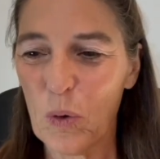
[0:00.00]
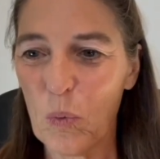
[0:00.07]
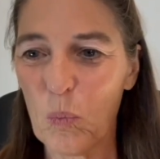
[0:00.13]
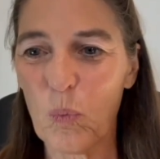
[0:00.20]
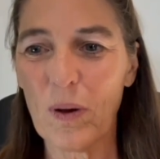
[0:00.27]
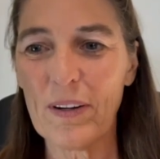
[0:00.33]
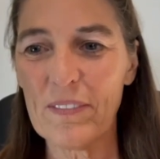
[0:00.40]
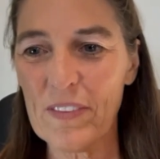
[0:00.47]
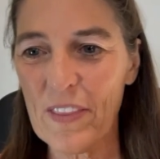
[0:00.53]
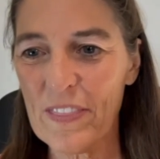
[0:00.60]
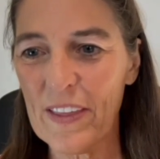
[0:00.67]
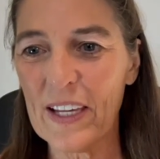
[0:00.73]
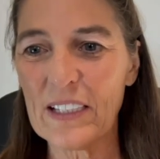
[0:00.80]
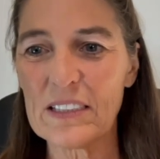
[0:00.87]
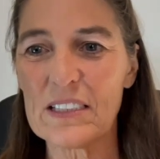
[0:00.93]
One of the
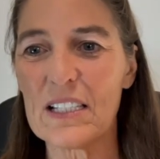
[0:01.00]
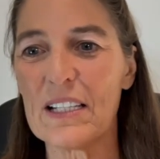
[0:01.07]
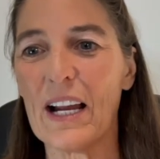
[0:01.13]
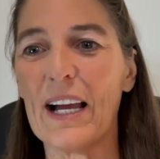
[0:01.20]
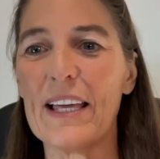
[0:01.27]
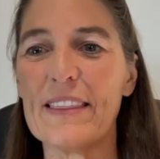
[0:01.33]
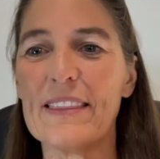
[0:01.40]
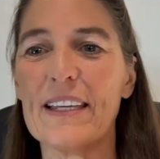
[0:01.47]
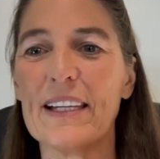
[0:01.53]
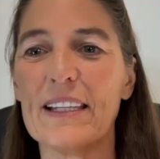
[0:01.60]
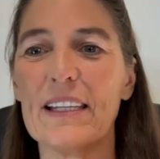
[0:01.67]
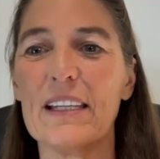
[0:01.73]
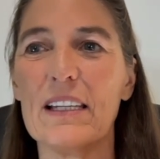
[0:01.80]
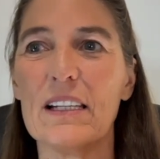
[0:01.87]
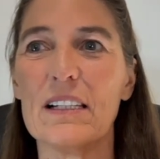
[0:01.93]
things that I
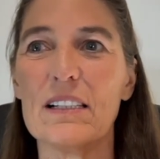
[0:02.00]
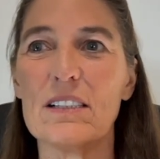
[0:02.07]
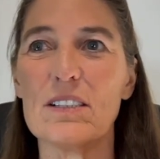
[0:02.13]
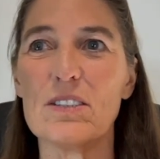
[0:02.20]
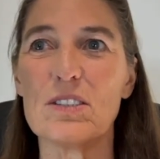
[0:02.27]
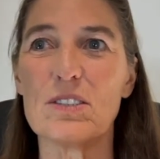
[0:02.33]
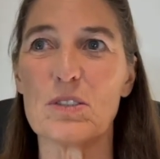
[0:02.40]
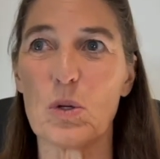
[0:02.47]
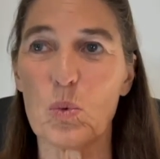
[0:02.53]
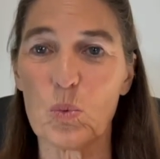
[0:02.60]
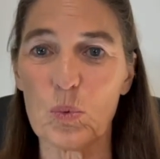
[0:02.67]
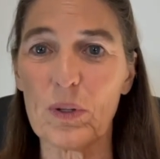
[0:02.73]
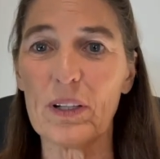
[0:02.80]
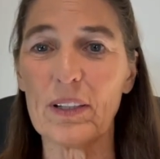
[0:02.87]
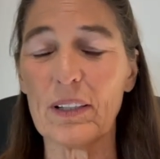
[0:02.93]
think is
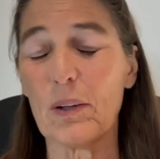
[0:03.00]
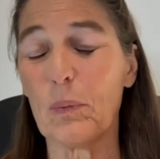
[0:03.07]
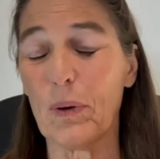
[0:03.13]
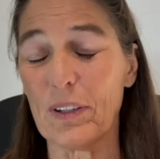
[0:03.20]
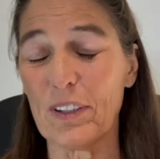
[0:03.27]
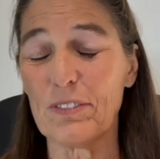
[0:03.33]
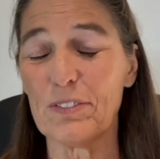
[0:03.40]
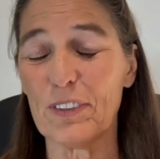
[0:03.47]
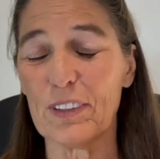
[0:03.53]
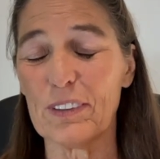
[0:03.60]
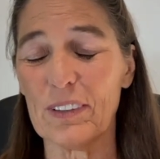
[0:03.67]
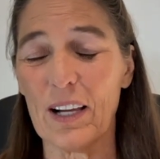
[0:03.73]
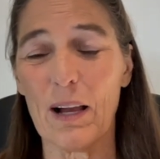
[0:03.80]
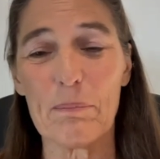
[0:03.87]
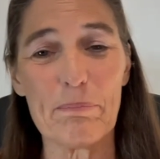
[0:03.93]
really
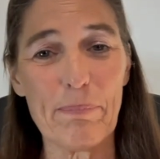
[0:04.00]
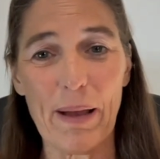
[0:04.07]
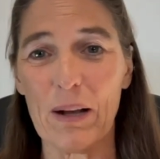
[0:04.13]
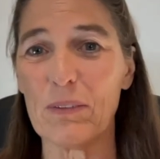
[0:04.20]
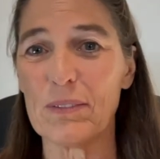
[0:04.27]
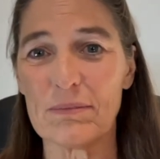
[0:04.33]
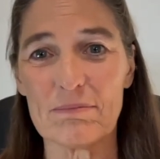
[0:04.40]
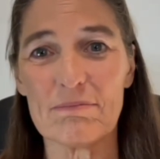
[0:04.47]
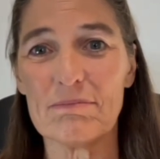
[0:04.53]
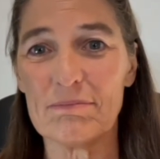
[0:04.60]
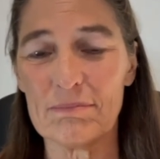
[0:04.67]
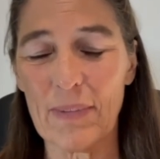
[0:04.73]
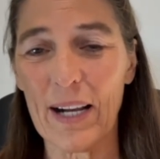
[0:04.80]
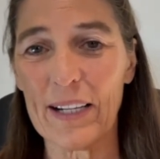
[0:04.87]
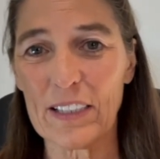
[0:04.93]
wonderful about
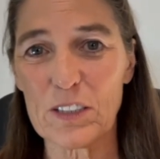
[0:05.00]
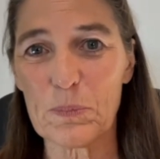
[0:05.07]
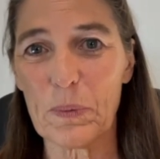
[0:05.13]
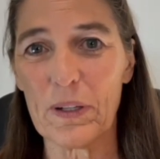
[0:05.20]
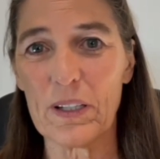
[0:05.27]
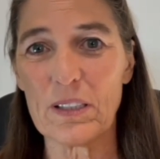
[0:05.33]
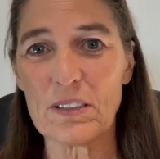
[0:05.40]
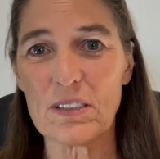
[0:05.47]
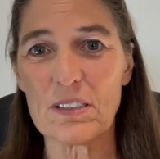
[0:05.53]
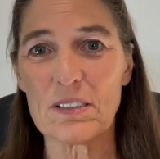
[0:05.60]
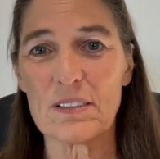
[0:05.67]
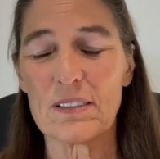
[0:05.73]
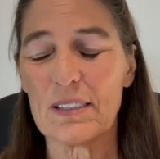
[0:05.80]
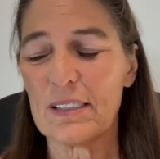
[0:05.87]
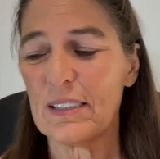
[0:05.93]
my
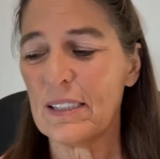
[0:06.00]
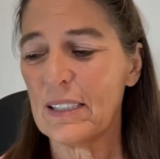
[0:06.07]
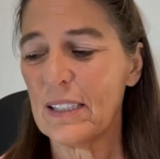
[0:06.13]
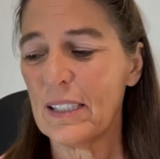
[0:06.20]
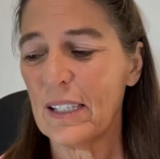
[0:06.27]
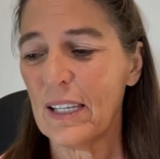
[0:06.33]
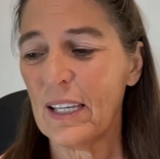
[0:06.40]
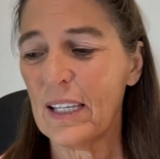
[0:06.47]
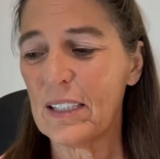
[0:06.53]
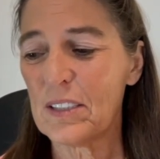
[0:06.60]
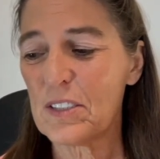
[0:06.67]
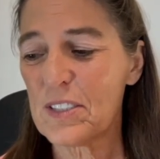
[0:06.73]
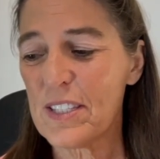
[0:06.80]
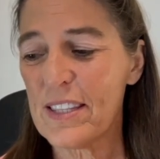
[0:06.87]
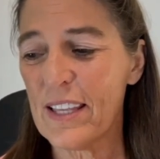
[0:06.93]
experience
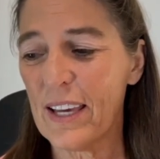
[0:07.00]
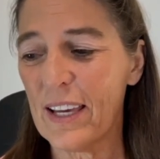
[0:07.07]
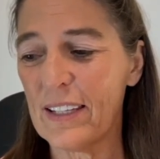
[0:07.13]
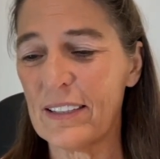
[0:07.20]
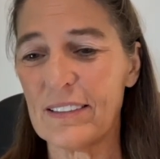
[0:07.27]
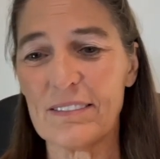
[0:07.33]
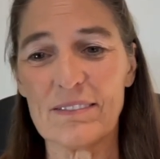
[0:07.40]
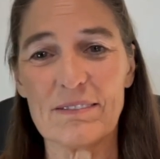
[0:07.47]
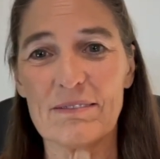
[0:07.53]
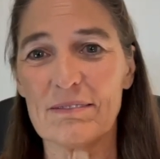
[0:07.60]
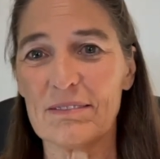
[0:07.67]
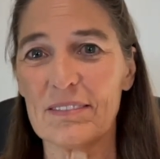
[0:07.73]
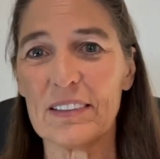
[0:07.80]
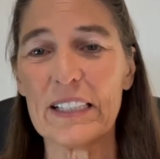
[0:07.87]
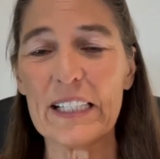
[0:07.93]
is that
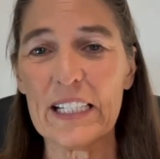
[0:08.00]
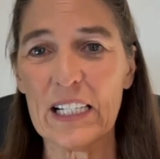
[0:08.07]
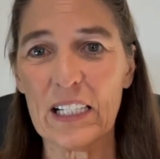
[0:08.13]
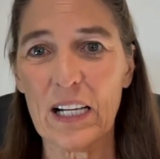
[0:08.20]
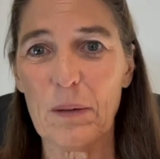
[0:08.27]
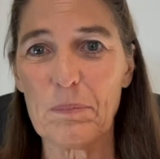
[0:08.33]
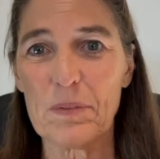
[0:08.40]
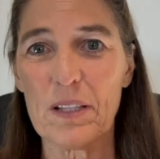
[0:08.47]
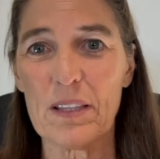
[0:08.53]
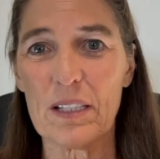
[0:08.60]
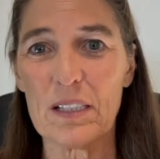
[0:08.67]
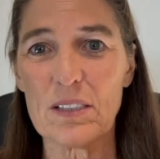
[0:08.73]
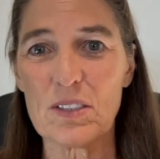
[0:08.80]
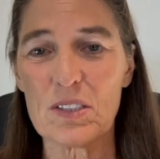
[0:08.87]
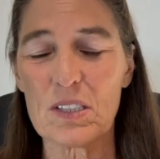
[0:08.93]
leading up to
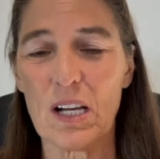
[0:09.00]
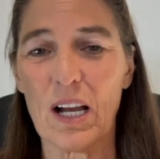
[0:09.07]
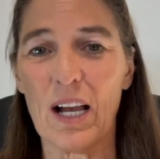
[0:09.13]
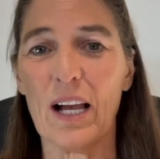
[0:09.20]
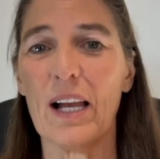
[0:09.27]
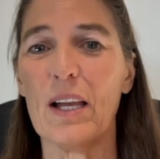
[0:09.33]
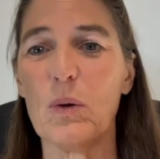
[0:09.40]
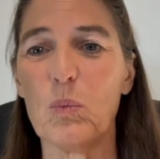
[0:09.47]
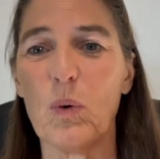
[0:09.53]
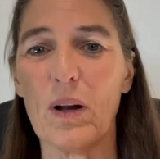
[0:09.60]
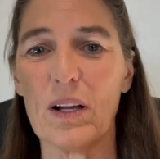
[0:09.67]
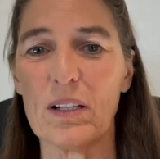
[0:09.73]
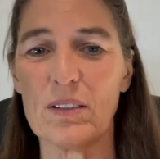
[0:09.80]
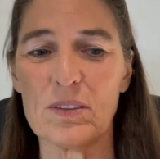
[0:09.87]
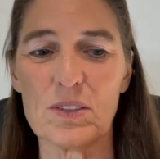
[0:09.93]
this, I
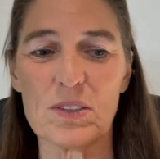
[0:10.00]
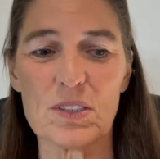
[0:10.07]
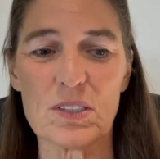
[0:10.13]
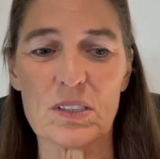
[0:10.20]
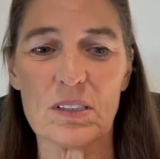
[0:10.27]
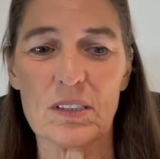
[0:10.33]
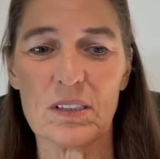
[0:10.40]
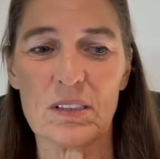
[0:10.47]
was